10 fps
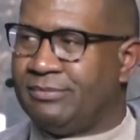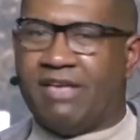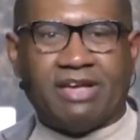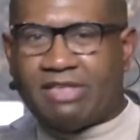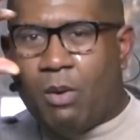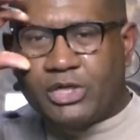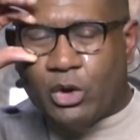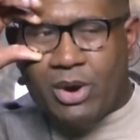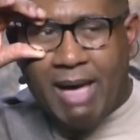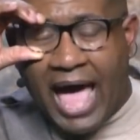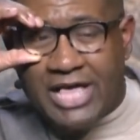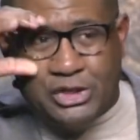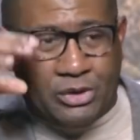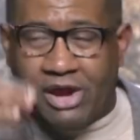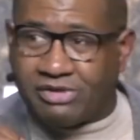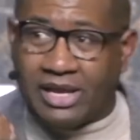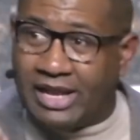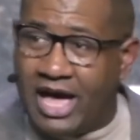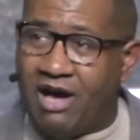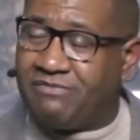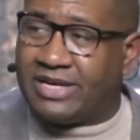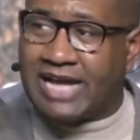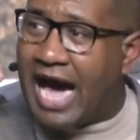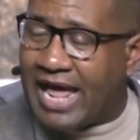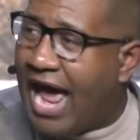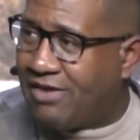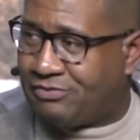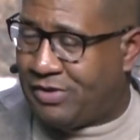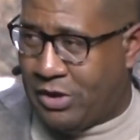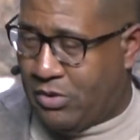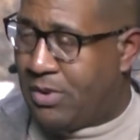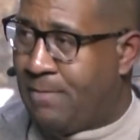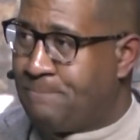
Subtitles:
He says, I want you to remind you there's a love that God has for you